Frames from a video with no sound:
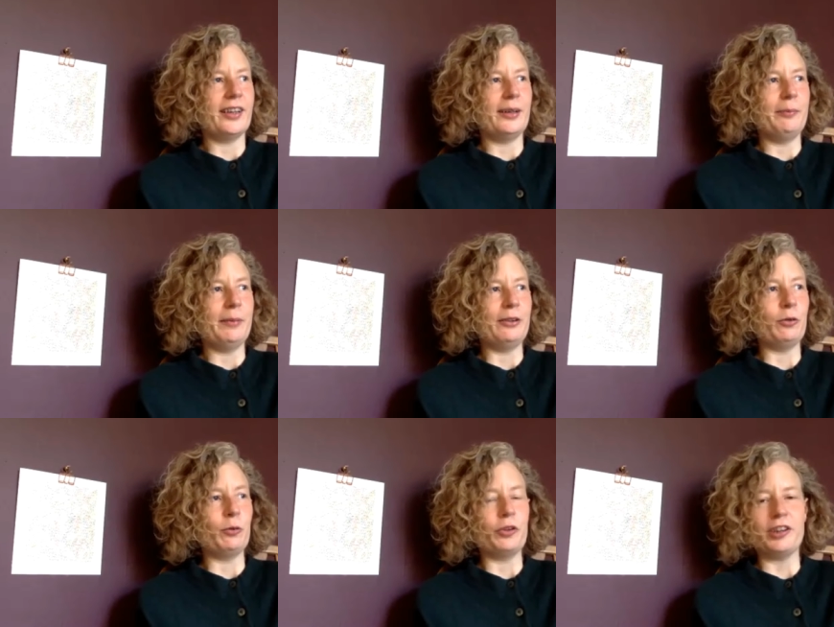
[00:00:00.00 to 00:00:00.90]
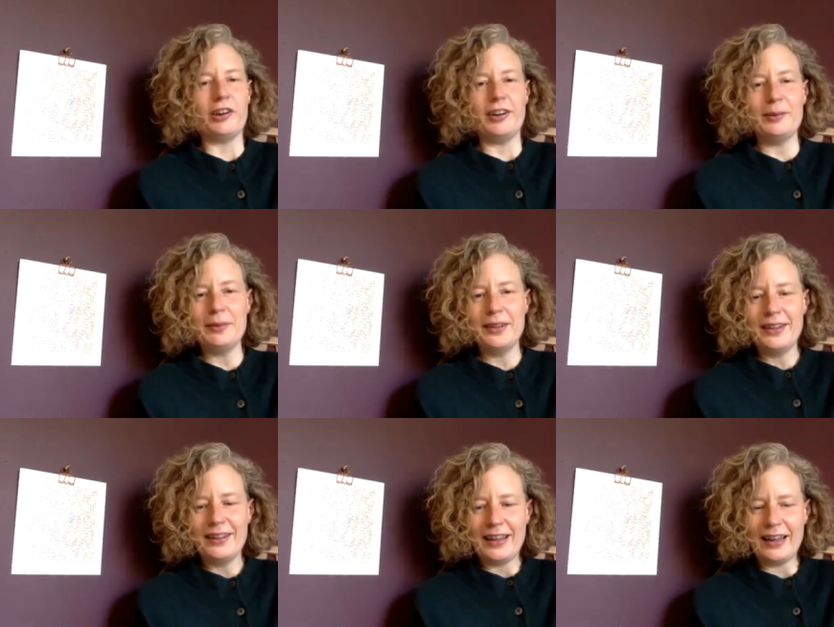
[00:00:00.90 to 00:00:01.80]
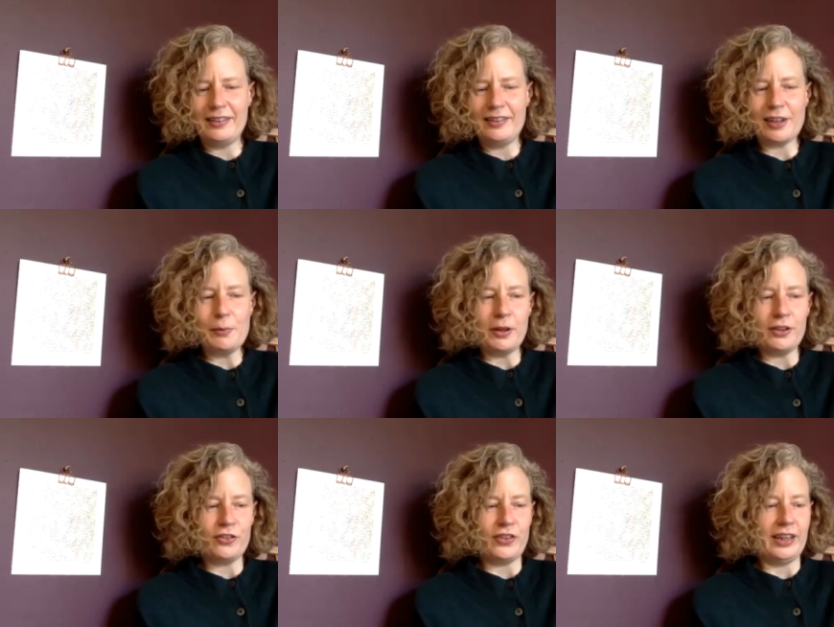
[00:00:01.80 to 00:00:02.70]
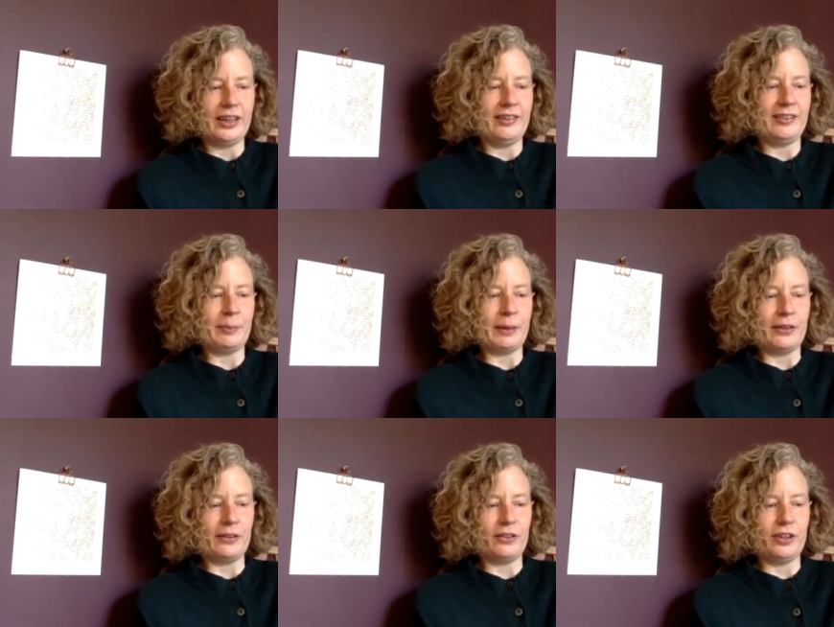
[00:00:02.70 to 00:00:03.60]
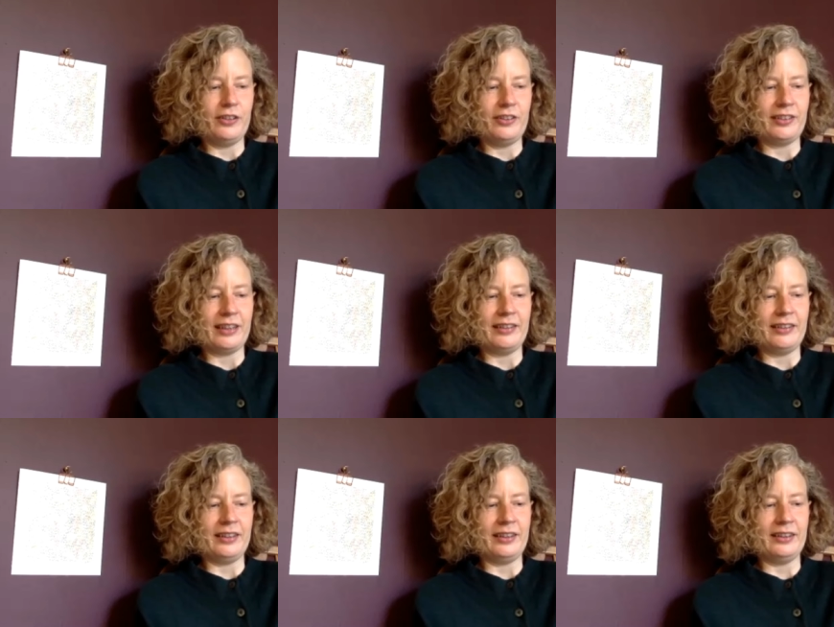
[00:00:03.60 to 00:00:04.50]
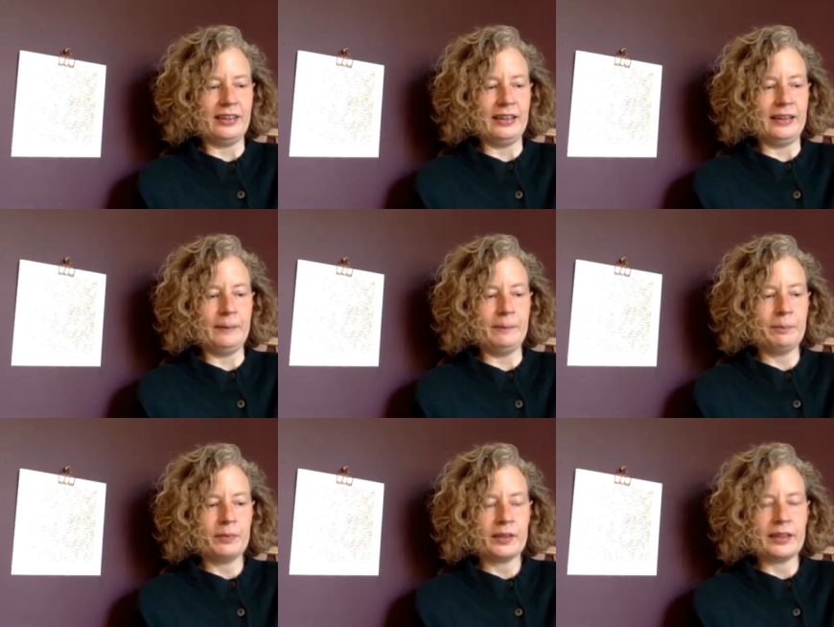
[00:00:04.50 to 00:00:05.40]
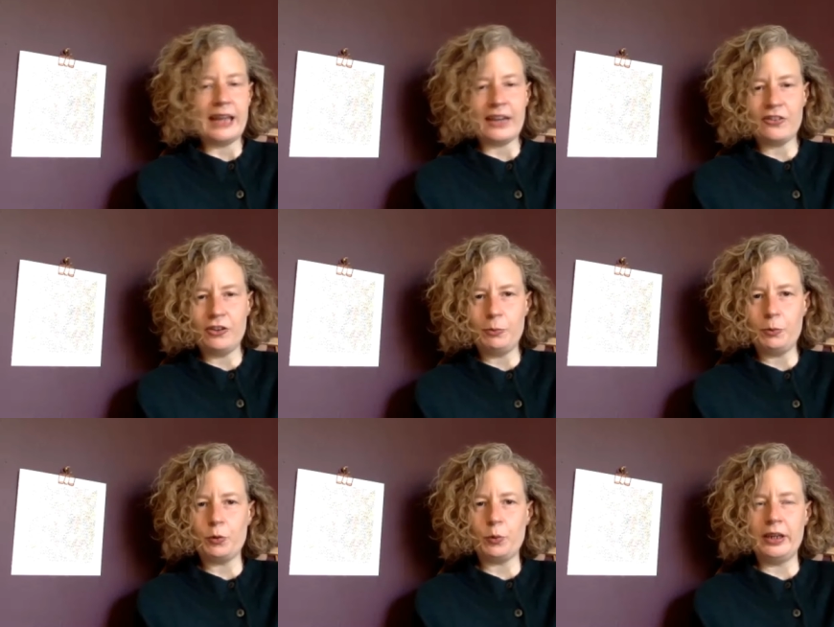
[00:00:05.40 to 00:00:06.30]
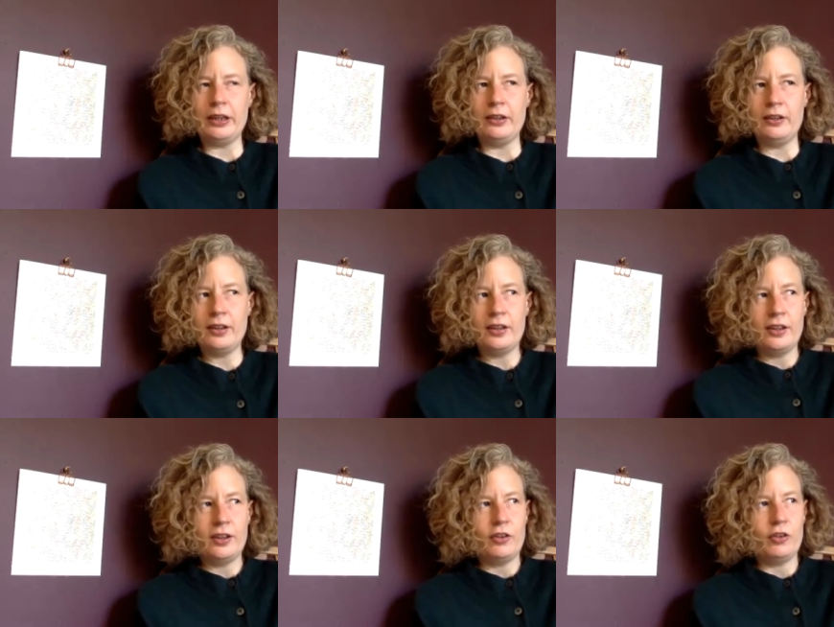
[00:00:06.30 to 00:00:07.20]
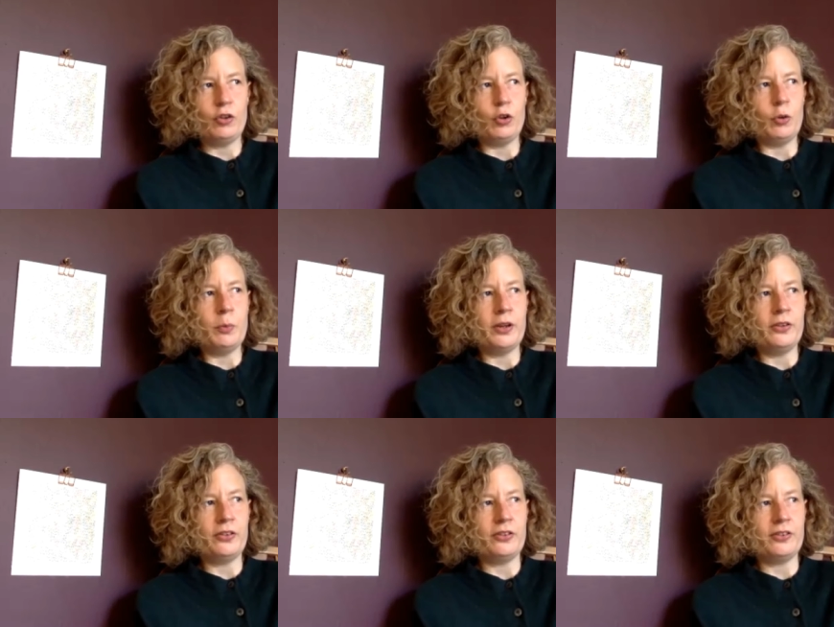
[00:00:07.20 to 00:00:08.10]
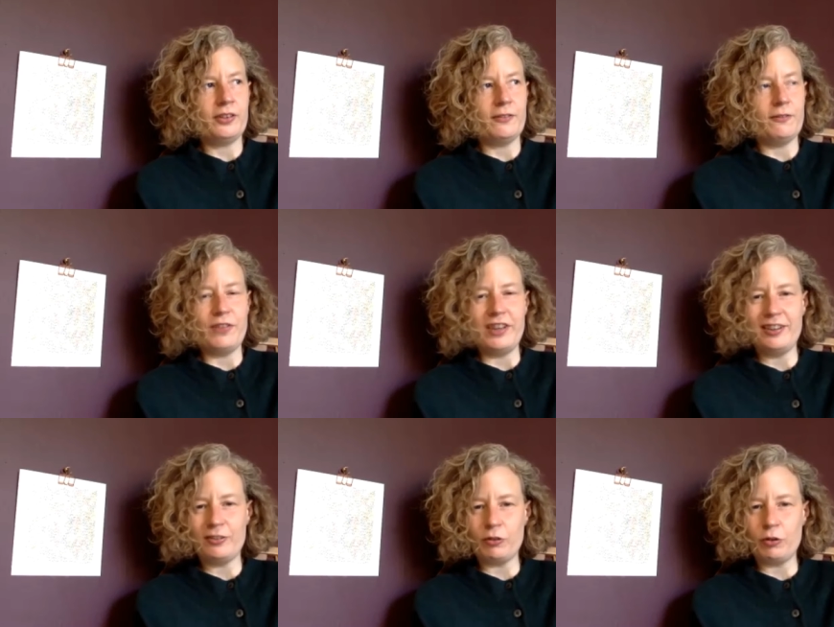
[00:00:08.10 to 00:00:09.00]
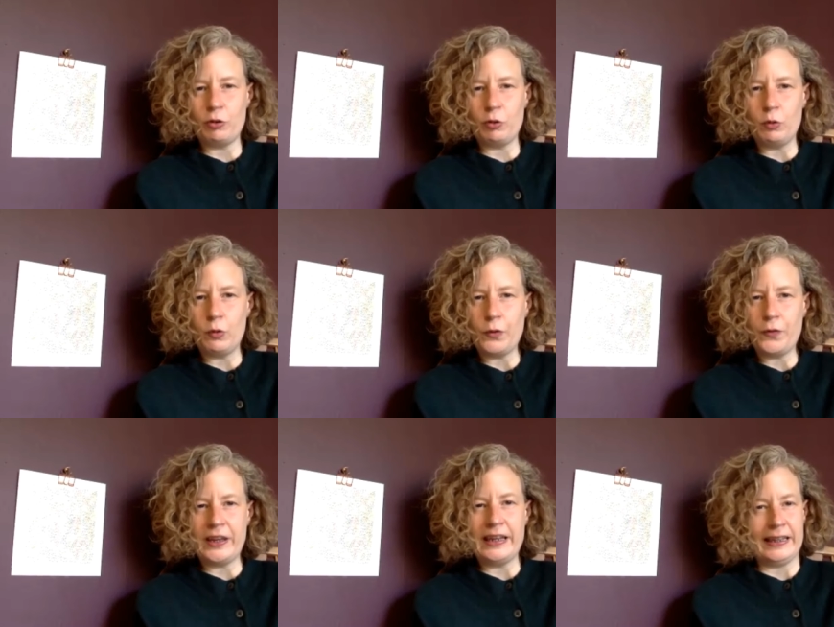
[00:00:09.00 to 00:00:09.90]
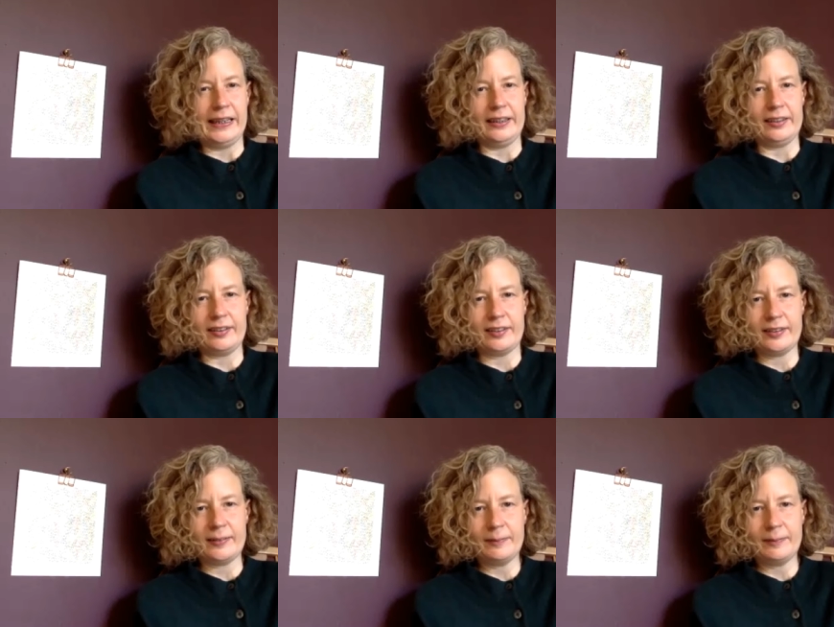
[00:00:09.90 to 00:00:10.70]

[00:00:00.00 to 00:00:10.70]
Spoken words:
and all the time, and so much of it is about understanding the connections between your most visceral feelings